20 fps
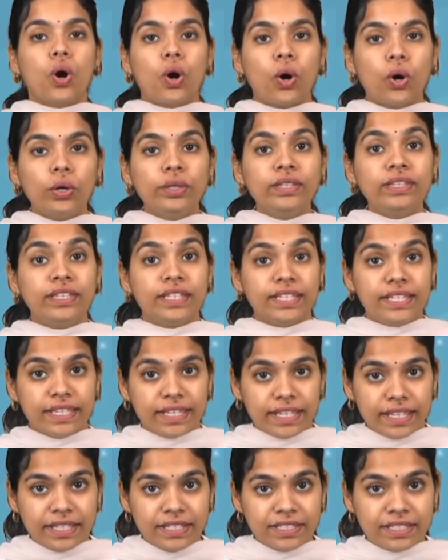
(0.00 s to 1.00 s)
On the
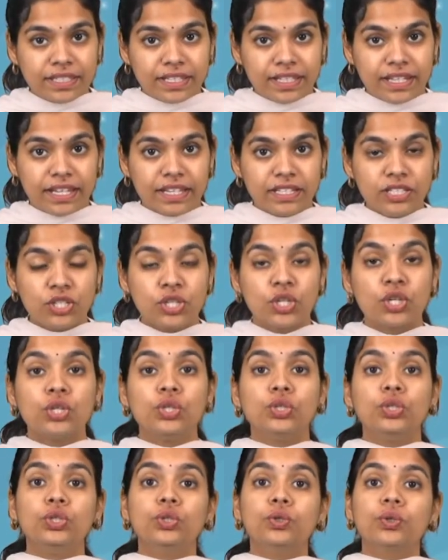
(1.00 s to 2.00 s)
internet,
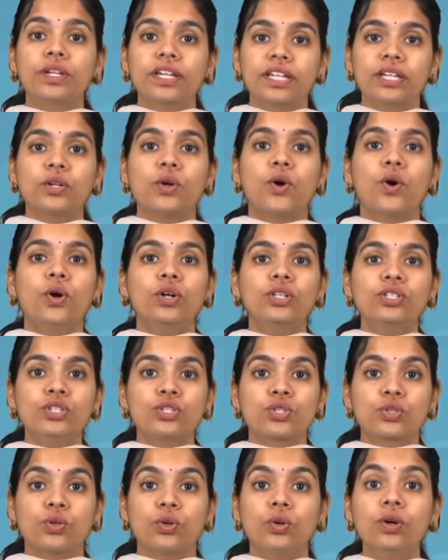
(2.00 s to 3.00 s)
you can
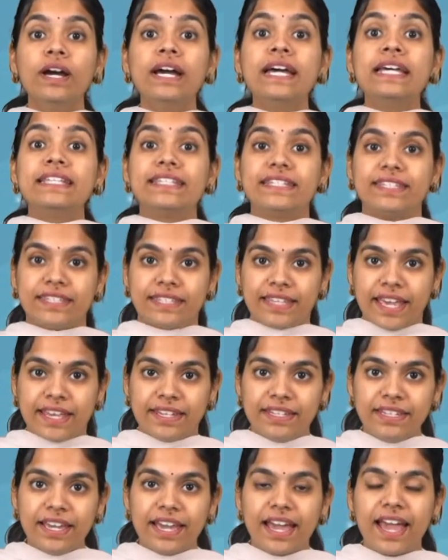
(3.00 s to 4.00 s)
also
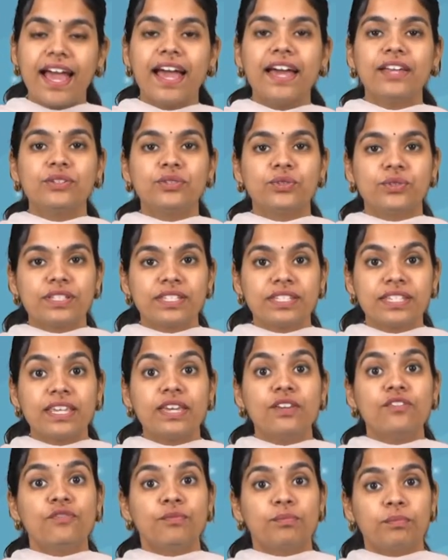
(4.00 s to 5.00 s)
send and
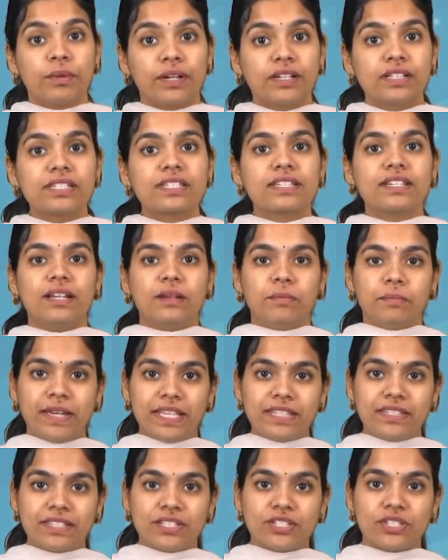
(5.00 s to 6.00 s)
receive personal
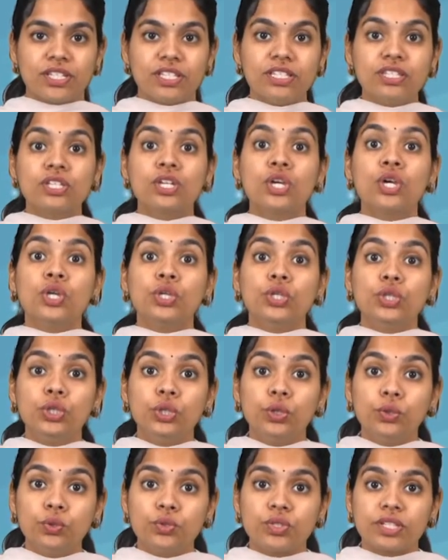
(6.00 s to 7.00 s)
messages
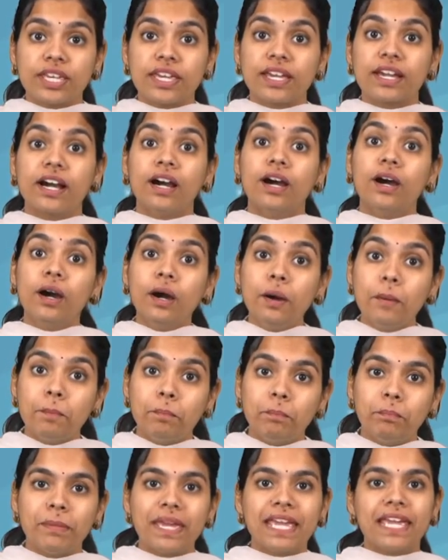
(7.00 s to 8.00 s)
using a
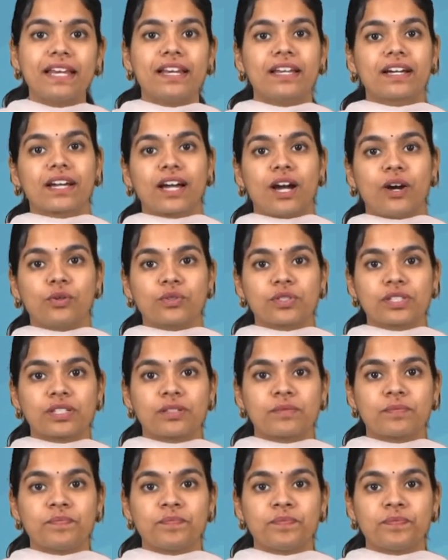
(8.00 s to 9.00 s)
mail account.
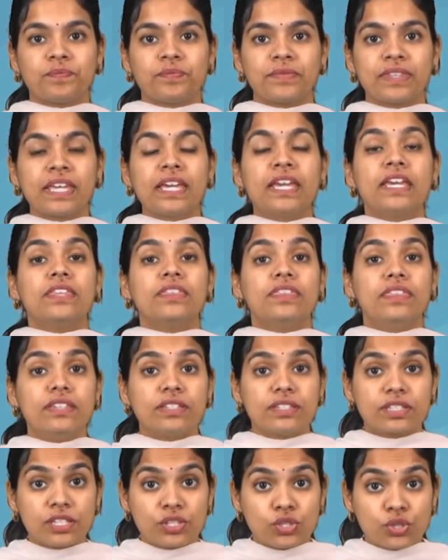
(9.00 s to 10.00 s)

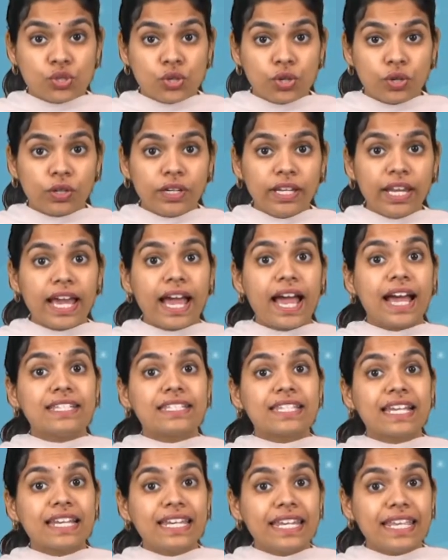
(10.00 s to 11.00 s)
This is known as
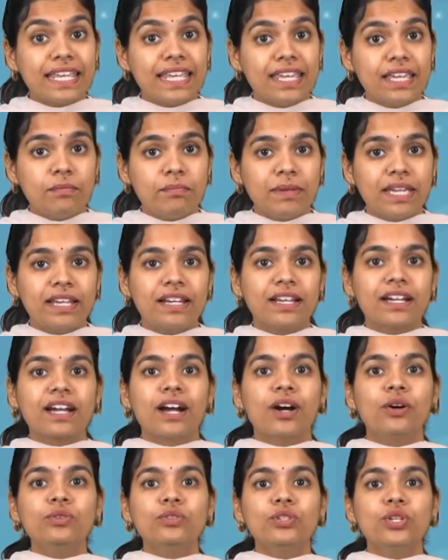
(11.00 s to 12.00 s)
an email
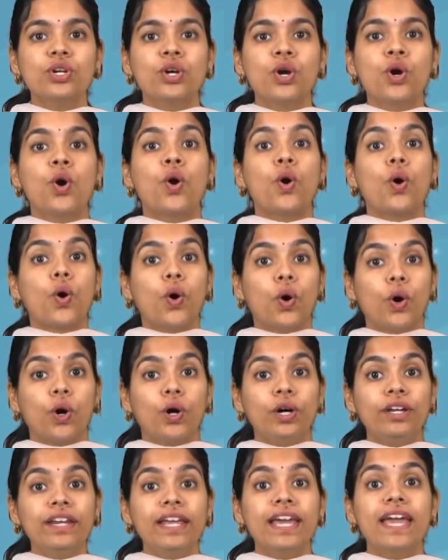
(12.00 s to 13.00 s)
account
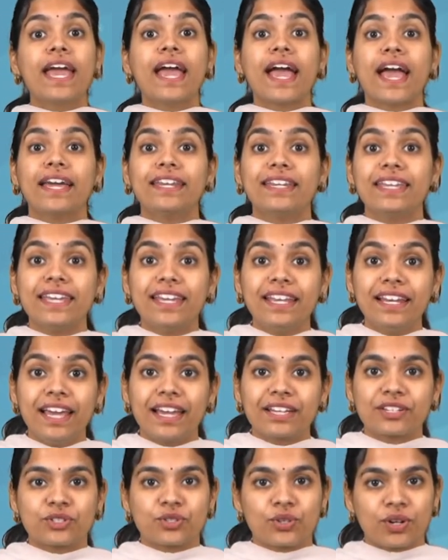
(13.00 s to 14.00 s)
or an
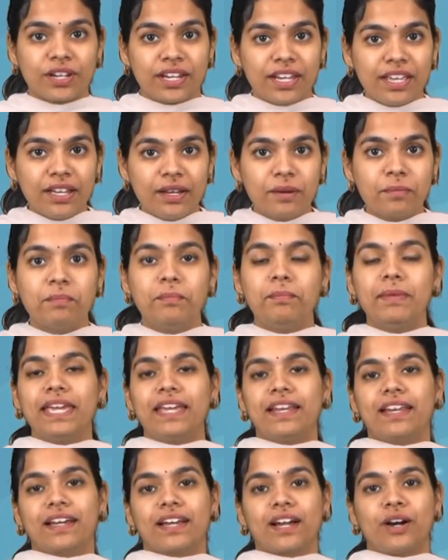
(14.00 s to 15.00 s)
electronic
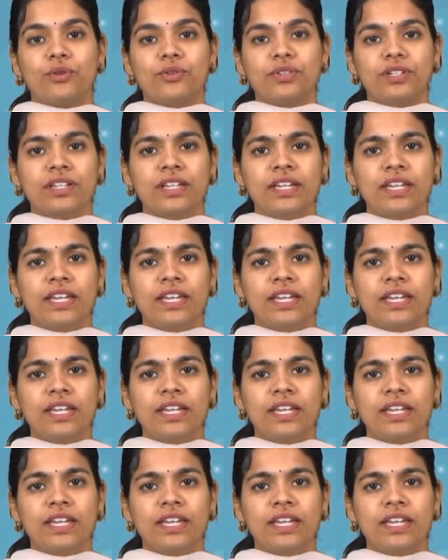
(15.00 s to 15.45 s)
mail account.